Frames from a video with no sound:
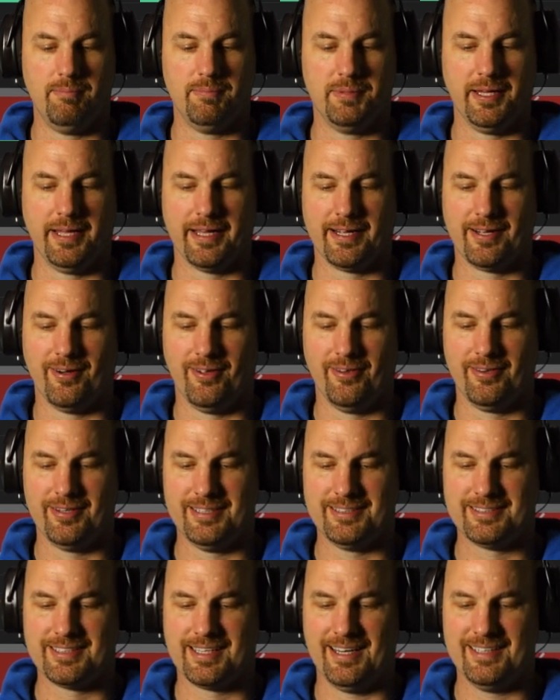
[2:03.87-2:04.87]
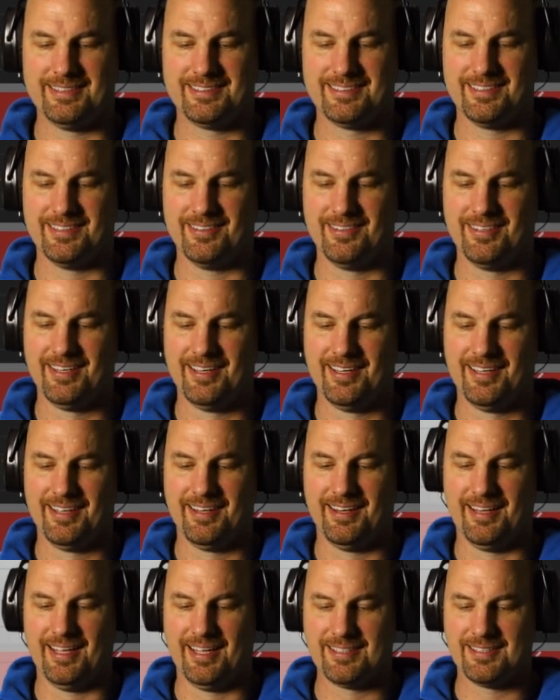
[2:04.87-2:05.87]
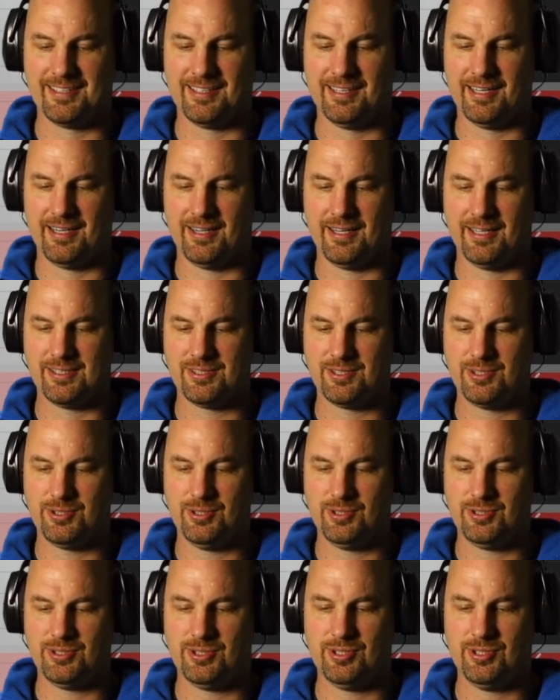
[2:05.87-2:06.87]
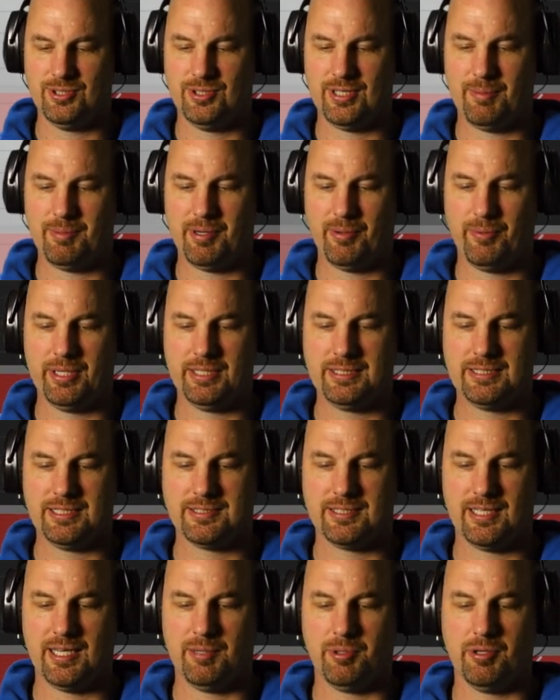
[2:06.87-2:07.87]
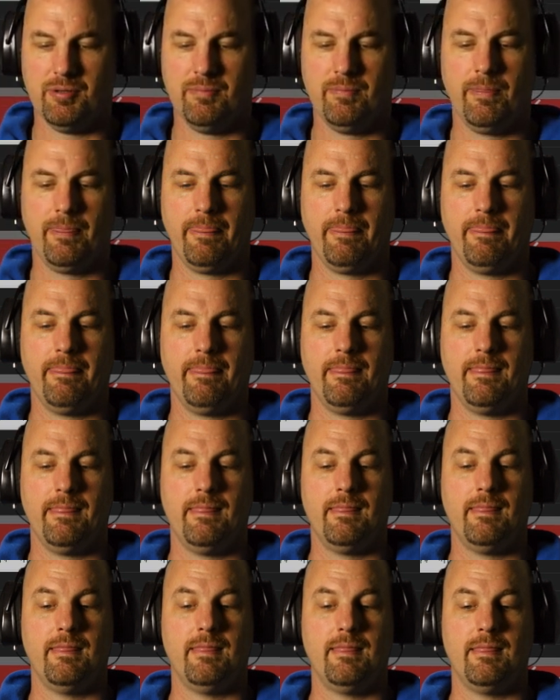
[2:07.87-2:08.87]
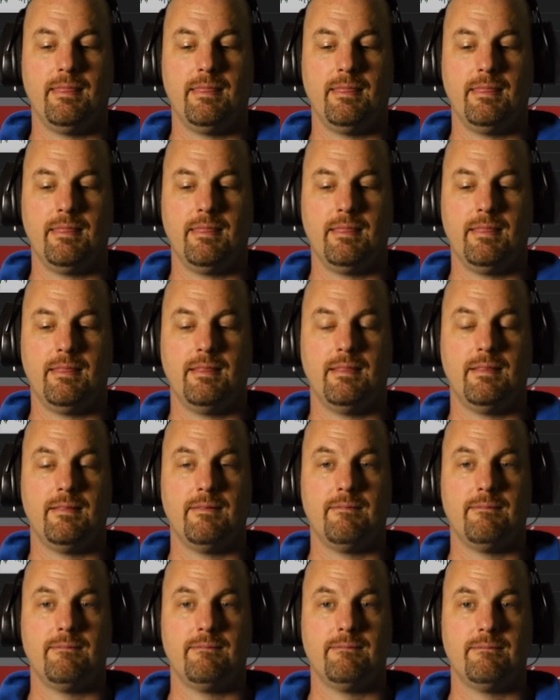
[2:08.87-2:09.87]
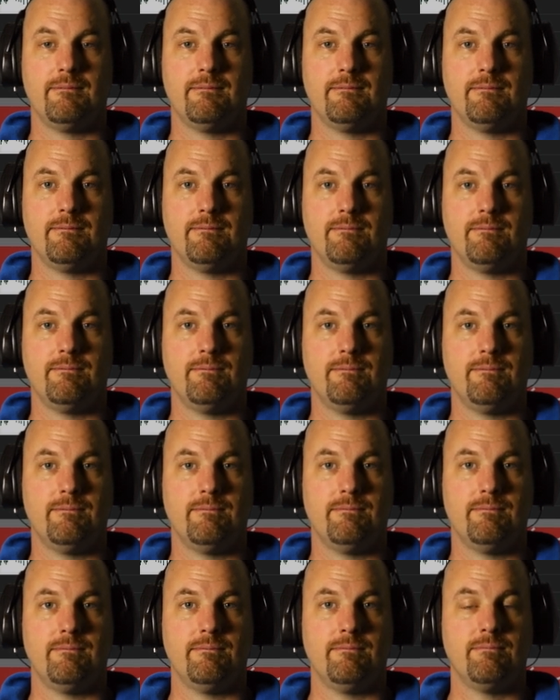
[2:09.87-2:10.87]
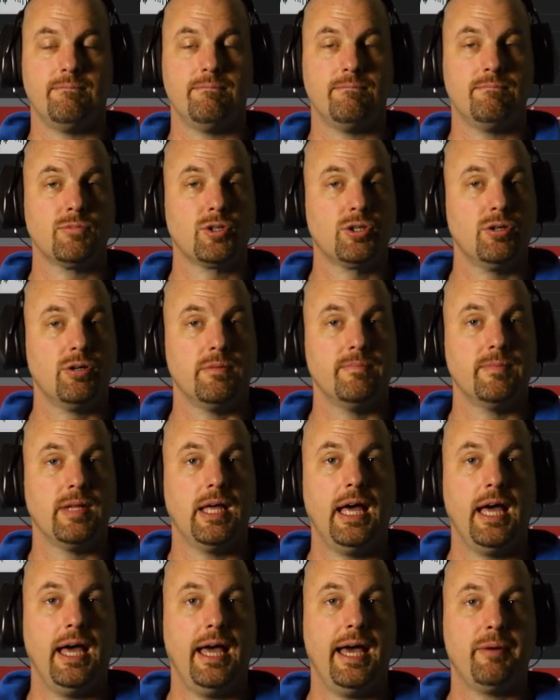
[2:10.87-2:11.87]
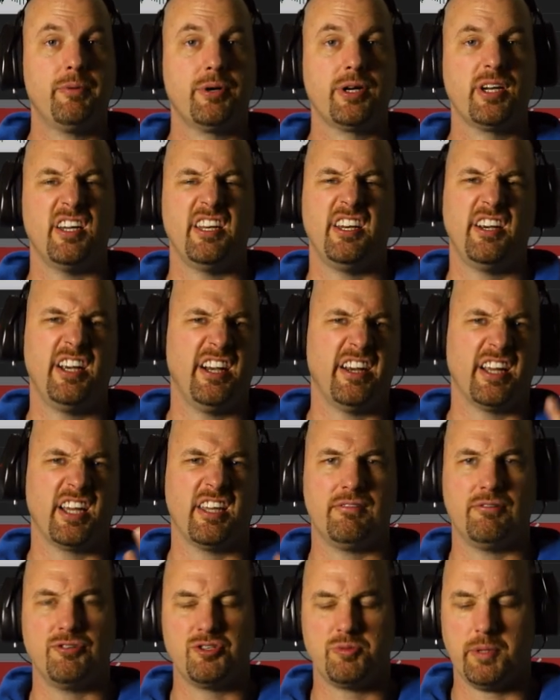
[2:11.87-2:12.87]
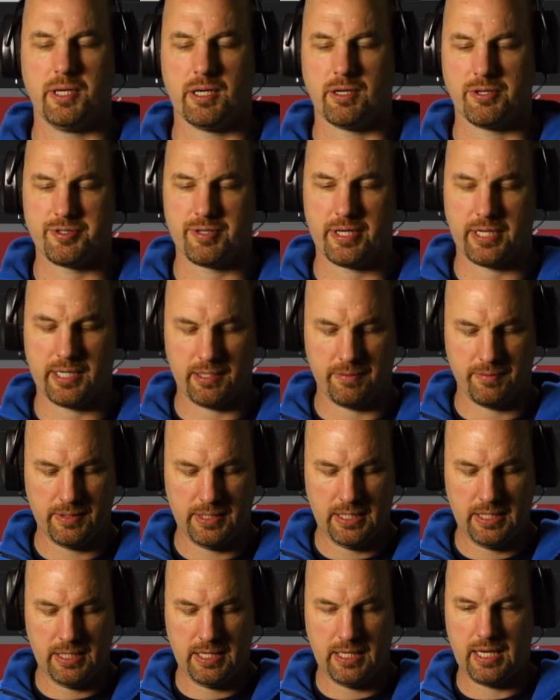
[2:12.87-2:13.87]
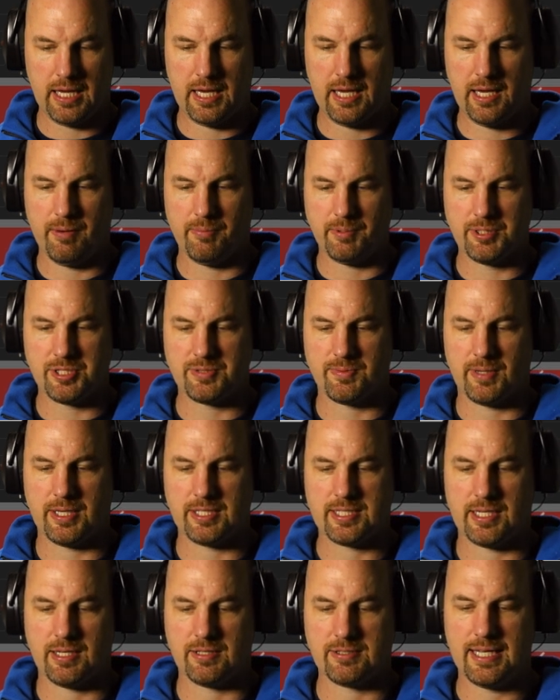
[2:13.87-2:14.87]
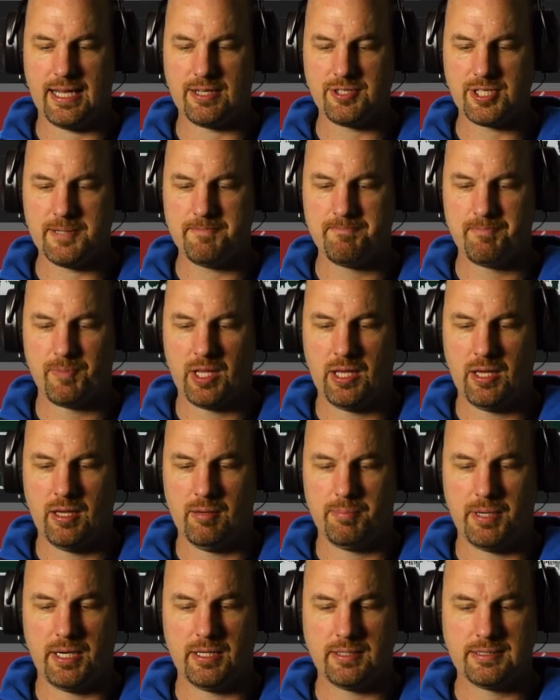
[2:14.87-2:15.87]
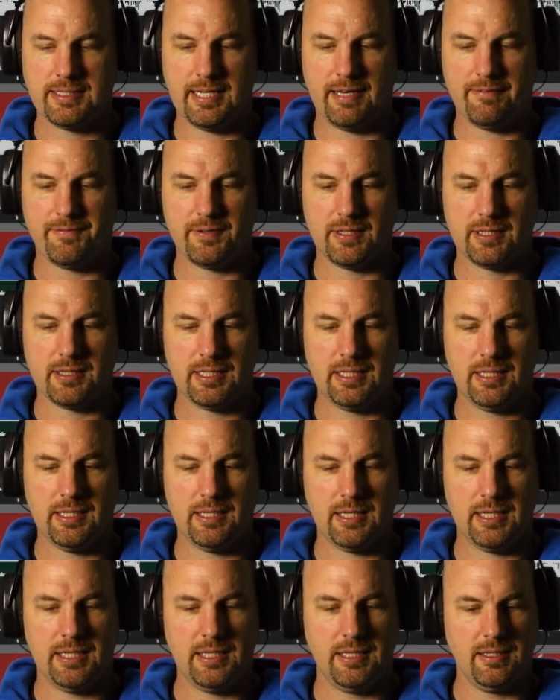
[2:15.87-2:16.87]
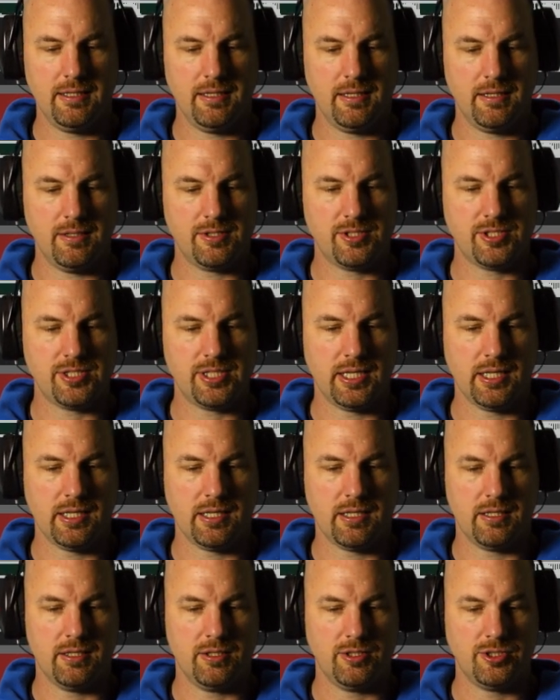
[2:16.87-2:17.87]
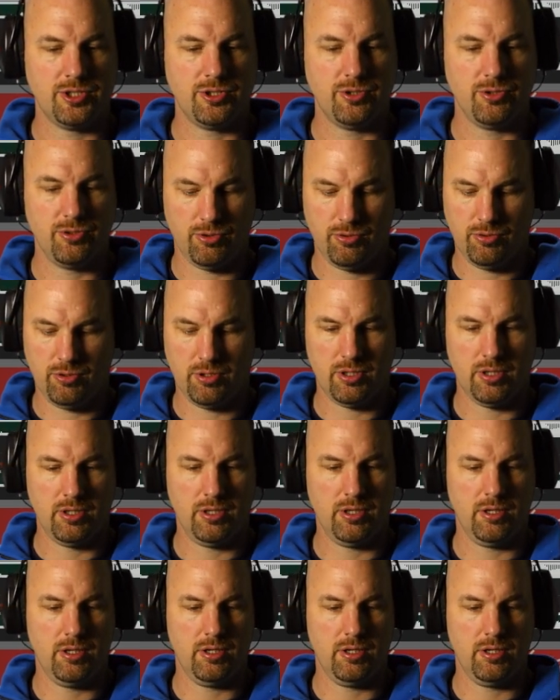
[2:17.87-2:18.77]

playing all these guys too. That's hilarious. Do, do, do. How about we disable? Dubstep technique and mix. Cool. And we're good. You're hearing it through speakers right now, um, which is why it sounds lousy, but definitely in sync to